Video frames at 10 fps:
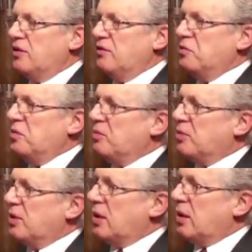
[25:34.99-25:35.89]
give
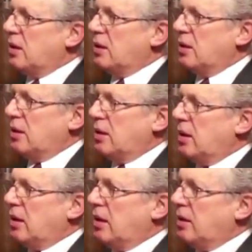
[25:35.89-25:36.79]
people
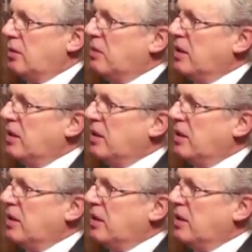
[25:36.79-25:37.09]
a